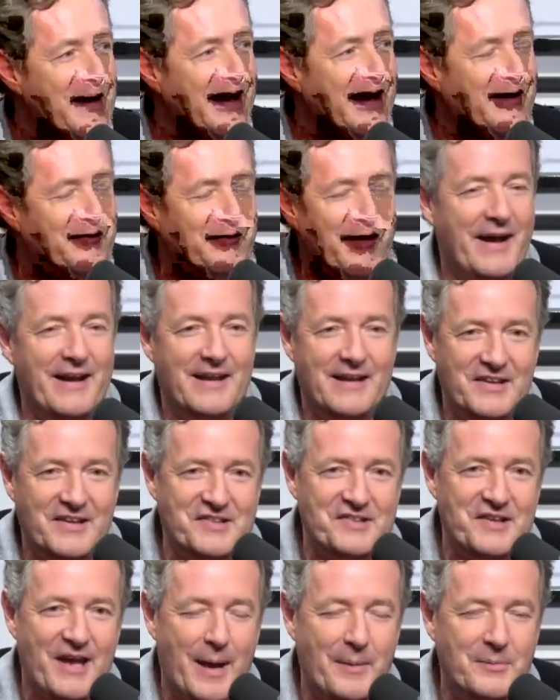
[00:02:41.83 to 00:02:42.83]
he finally
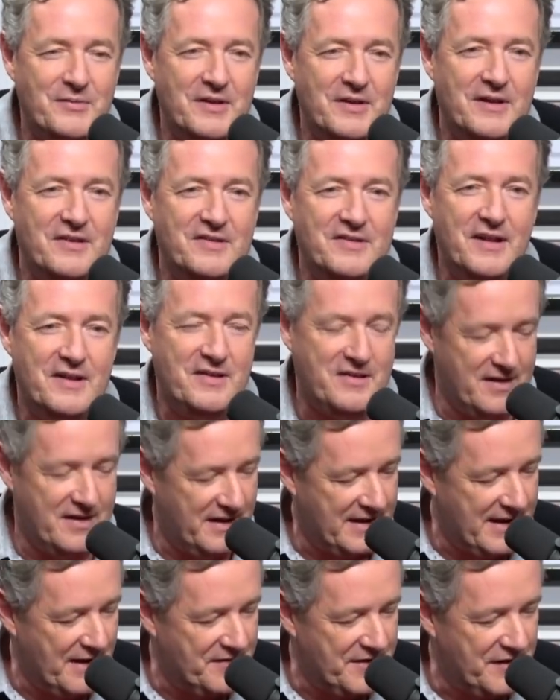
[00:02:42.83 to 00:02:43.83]
snapped and he said
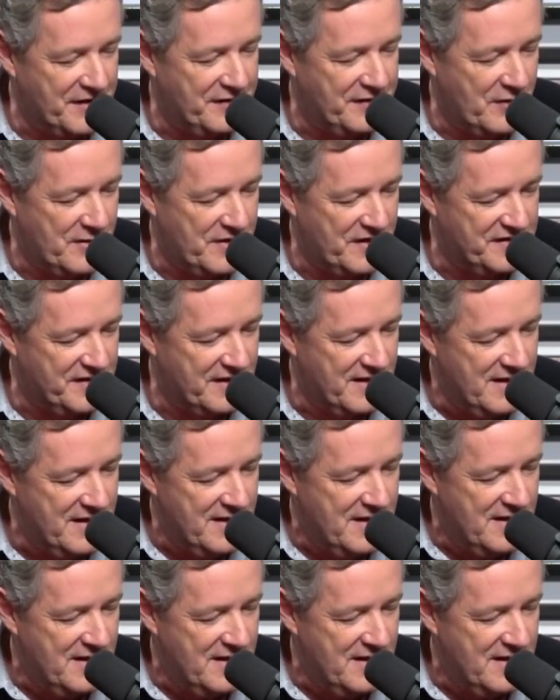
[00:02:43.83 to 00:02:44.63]
he gave an interview and he said,